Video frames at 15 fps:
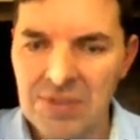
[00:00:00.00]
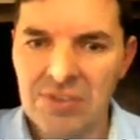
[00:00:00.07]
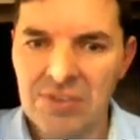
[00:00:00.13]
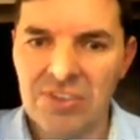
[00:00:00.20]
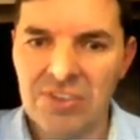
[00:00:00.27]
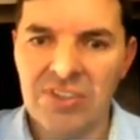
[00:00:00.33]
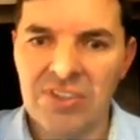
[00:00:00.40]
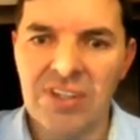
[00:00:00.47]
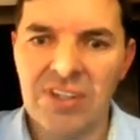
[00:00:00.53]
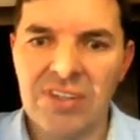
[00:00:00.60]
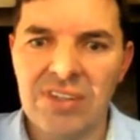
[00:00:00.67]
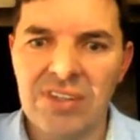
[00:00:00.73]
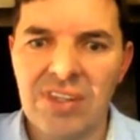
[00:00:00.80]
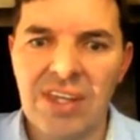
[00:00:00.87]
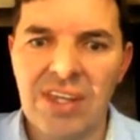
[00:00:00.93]
Just
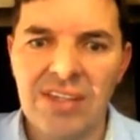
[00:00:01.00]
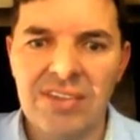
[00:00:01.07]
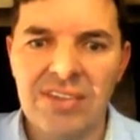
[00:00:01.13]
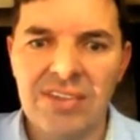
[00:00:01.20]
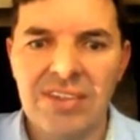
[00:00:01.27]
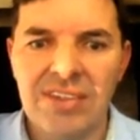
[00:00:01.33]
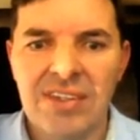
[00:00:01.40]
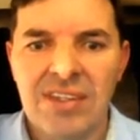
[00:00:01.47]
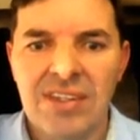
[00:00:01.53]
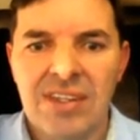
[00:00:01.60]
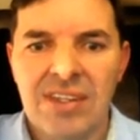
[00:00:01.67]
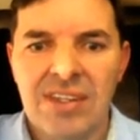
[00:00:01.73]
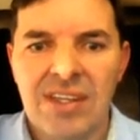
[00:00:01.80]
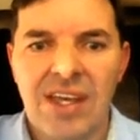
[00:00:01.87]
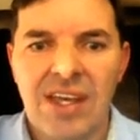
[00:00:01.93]
enter that.
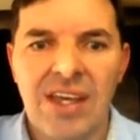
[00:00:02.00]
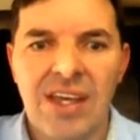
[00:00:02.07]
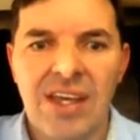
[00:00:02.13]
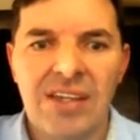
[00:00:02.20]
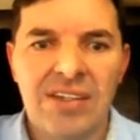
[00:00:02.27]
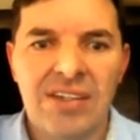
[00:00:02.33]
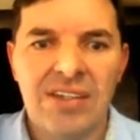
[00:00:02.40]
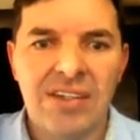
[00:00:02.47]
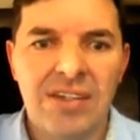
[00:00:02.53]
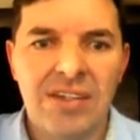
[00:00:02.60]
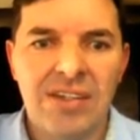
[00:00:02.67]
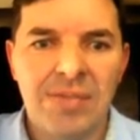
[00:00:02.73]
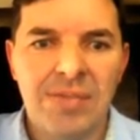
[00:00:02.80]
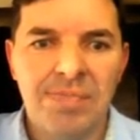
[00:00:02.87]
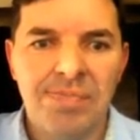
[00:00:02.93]

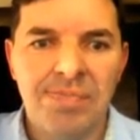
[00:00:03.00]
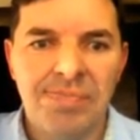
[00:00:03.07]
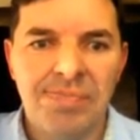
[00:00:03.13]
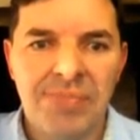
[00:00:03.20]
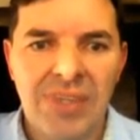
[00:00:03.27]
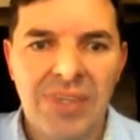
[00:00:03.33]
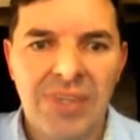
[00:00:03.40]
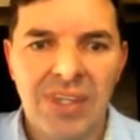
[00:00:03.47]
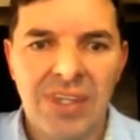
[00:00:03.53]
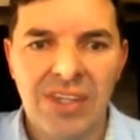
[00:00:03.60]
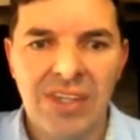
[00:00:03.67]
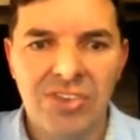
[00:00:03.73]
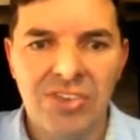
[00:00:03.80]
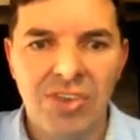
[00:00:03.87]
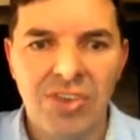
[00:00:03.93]
And,
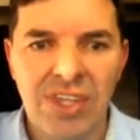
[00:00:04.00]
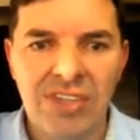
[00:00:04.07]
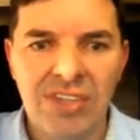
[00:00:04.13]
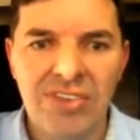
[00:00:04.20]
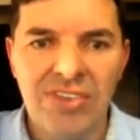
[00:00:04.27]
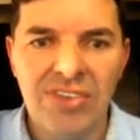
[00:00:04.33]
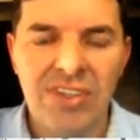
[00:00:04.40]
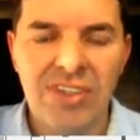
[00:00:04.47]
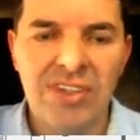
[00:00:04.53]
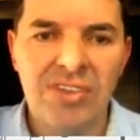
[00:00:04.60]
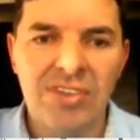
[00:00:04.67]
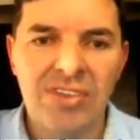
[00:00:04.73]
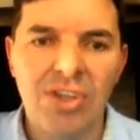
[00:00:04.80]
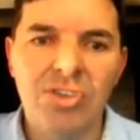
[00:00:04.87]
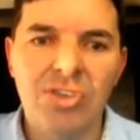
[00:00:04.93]
so there's the
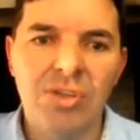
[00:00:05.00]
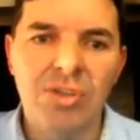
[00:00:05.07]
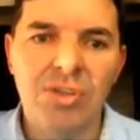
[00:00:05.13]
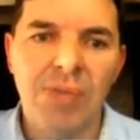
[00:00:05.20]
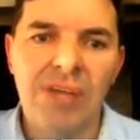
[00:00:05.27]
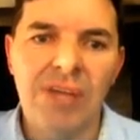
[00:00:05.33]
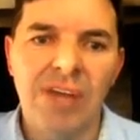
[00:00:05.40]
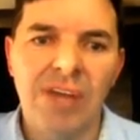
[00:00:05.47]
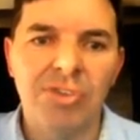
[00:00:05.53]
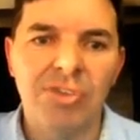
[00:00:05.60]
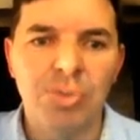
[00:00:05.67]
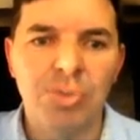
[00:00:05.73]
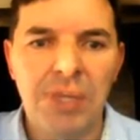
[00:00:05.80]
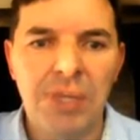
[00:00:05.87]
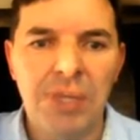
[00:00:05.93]
total amount I've
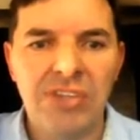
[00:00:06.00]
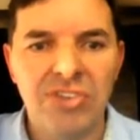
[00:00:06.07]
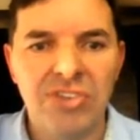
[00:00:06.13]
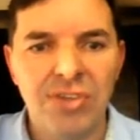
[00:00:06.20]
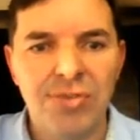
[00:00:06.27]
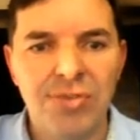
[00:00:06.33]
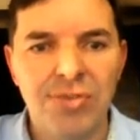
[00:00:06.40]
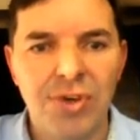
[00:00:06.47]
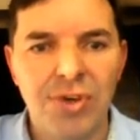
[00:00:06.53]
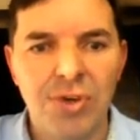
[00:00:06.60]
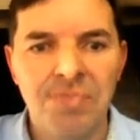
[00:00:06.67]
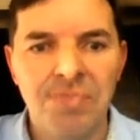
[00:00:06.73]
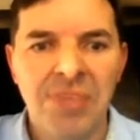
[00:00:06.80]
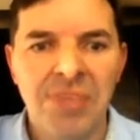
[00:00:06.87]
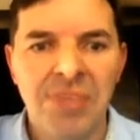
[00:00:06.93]
spent so
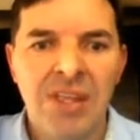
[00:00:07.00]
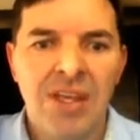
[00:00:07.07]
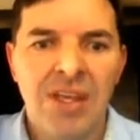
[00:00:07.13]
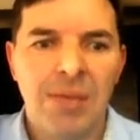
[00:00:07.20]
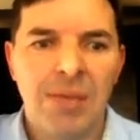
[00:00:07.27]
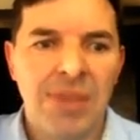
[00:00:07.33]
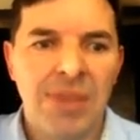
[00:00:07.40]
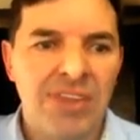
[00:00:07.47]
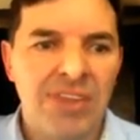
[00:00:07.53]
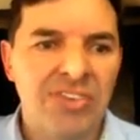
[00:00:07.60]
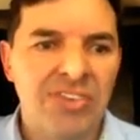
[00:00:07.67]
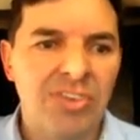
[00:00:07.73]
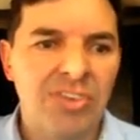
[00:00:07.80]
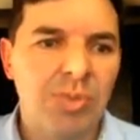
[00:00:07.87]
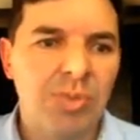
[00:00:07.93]
far. But this
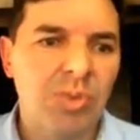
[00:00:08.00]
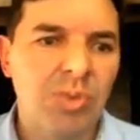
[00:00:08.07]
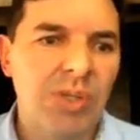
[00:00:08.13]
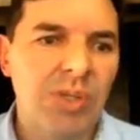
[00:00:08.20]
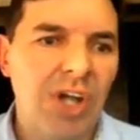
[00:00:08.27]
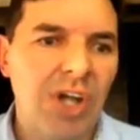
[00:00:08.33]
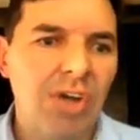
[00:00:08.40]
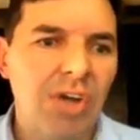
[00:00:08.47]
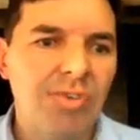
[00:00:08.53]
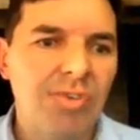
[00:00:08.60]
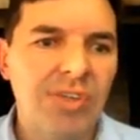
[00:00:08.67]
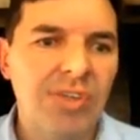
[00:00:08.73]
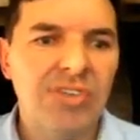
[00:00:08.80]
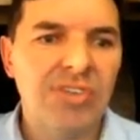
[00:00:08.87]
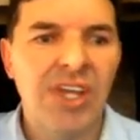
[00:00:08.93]
is between own
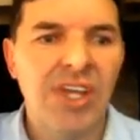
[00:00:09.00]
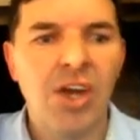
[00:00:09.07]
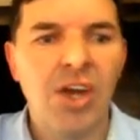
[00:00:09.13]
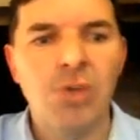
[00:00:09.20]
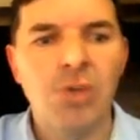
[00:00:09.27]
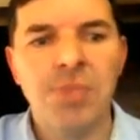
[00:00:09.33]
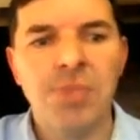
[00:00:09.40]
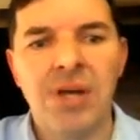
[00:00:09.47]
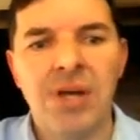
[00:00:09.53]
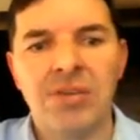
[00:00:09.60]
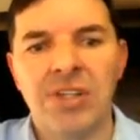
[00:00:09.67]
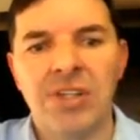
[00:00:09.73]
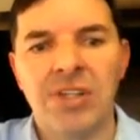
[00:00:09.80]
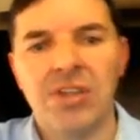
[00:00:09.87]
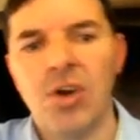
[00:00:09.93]
funds and compounding.